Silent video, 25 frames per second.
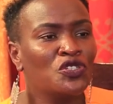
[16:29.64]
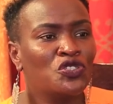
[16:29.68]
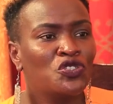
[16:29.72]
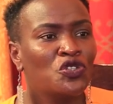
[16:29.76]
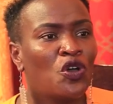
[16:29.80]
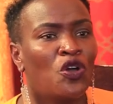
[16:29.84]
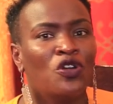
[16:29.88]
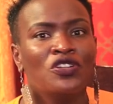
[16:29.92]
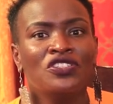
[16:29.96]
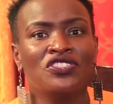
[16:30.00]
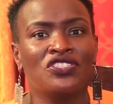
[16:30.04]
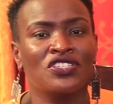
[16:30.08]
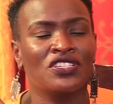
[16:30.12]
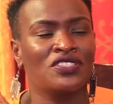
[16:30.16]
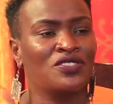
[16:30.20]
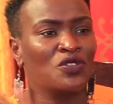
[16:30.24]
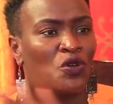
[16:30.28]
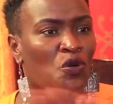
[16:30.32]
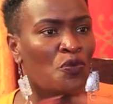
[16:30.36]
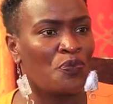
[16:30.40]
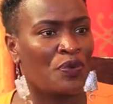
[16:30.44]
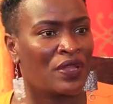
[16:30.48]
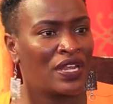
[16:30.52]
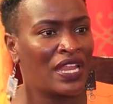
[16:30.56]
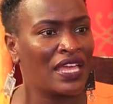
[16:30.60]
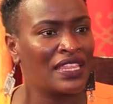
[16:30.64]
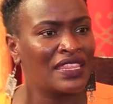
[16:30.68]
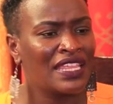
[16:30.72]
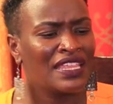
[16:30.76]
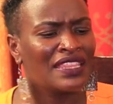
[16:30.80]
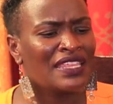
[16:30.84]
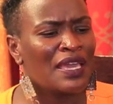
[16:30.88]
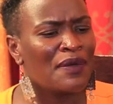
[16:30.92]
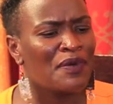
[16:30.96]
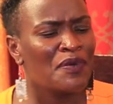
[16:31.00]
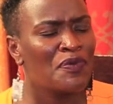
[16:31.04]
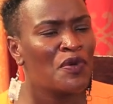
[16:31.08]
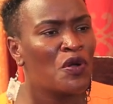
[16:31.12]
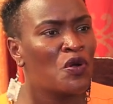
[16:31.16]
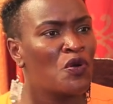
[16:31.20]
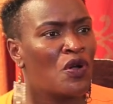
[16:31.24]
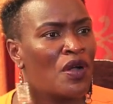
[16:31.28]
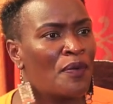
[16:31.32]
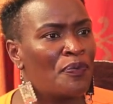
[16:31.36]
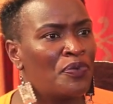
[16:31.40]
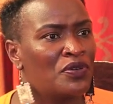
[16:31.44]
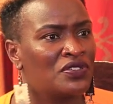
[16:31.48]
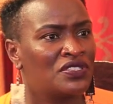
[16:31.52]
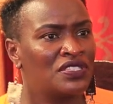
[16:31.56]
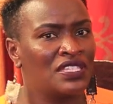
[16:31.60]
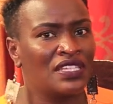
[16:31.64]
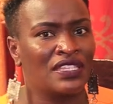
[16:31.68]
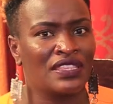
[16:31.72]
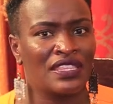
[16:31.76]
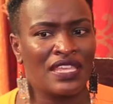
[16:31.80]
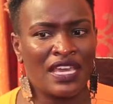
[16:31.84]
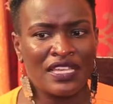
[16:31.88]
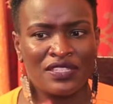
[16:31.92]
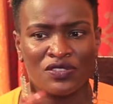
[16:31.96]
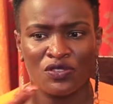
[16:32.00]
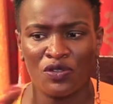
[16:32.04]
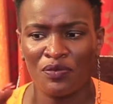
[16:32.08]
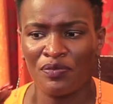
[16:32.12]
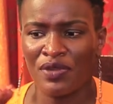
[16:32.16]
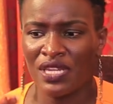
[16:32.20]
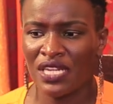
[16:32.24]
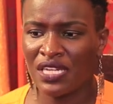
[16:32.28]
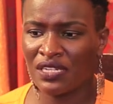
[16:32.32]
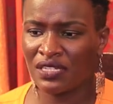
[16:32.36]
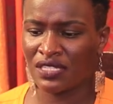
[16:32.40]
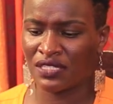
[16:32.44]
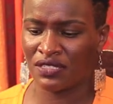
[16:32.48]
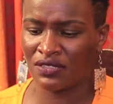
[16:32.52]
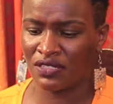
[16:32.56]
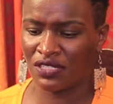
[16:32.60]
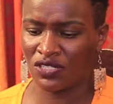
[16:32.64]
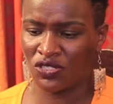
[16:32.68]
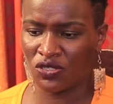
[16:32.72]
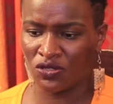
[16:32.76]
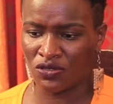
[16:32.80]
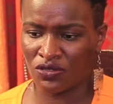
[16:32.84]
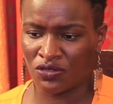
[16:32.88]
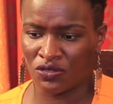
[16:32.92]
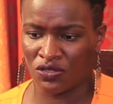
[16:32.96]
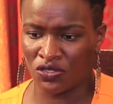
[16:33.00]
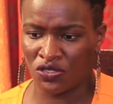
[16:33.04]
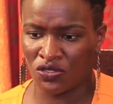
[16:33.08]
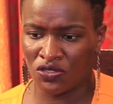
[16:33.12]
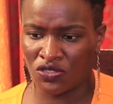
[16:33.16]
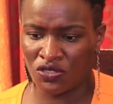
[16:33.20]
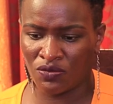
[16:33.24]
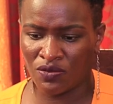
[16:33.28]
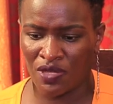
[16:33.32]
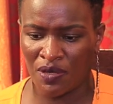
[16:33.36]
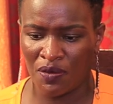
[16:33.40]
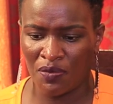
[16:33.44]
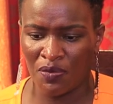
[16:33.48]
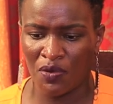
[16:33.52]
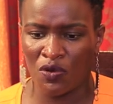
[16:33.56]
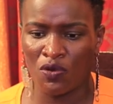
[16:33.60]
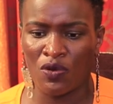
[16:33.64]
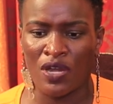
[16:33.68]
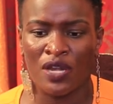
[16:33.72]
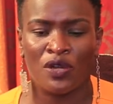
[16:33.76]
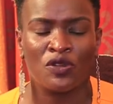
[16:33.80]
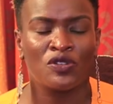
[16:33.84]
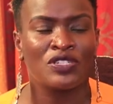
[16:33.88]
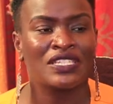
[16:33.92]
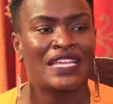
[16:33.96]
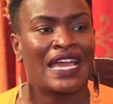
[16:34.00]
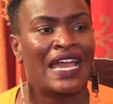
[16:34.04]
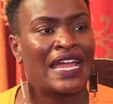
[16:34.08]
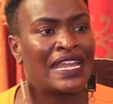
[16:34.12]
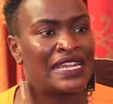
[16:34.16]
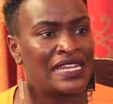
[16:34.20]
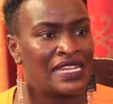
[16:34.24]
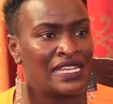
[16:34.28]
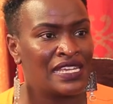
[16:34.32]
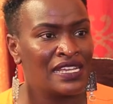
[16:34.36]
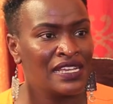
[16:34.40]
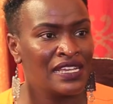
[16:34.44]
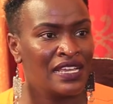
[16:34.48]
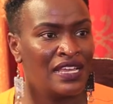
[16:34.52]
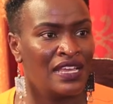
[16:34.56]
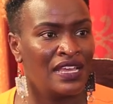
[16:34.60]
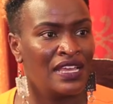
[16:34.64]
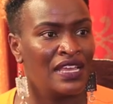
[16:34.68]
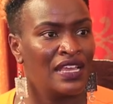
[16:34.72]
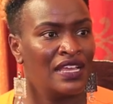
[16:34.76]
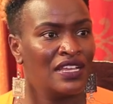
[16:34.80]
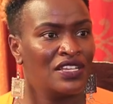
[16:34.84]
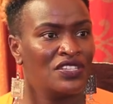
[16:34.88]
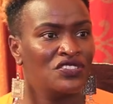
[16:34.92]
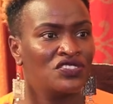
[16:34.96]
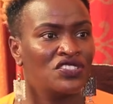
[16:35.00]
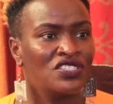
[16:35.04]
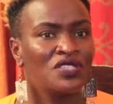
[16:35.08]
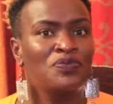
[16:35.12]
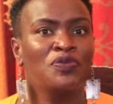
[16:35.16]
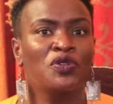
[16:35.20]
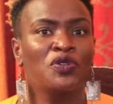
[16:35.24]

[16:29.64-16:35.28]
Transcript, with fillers: Don't just open. And then there are people who are posting. There are so many restrictions on YouTube. There are people who are not earning just